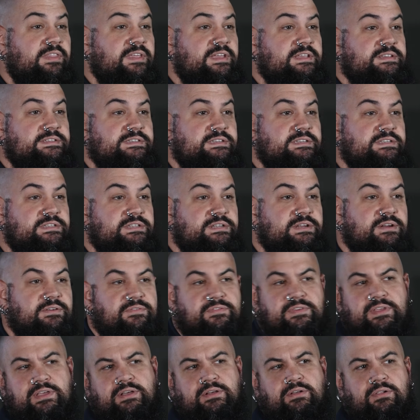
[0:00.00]
these into your
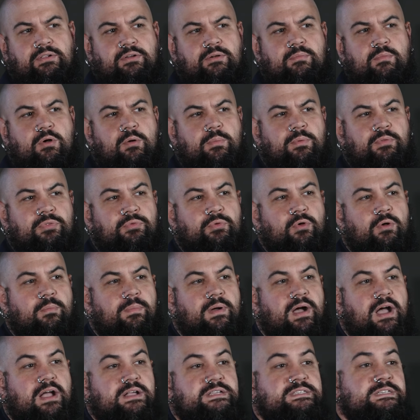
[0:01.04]
vehicle or mobile
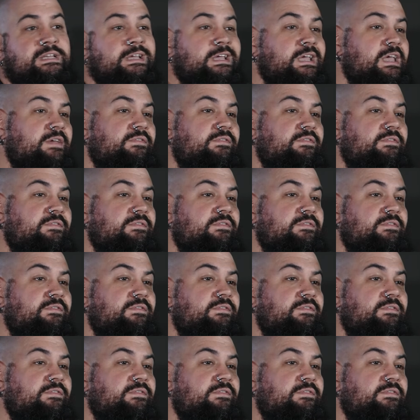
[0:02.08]
toolbox